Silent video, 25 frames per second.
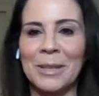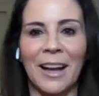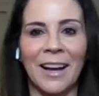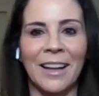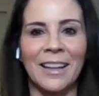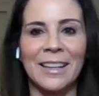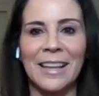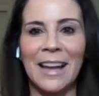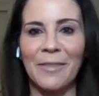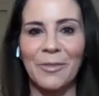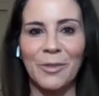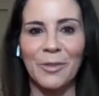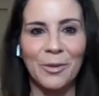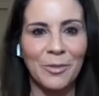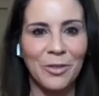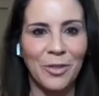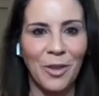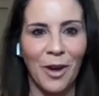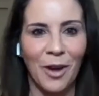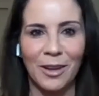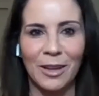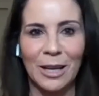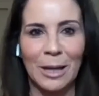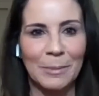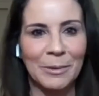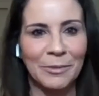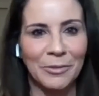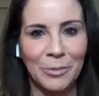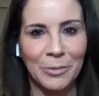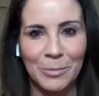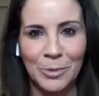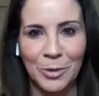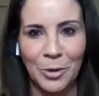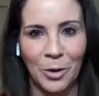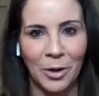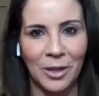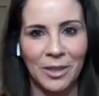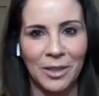never thought coming from New
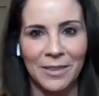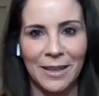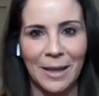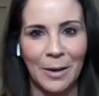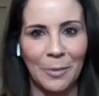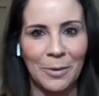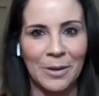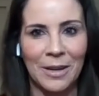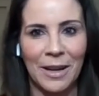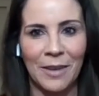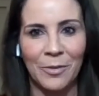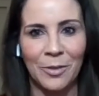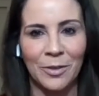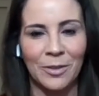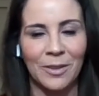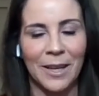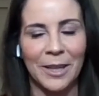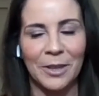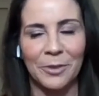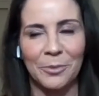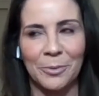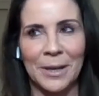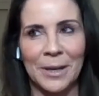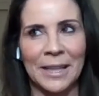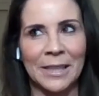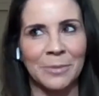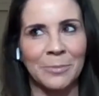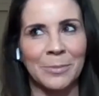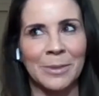York that I would ever like rain,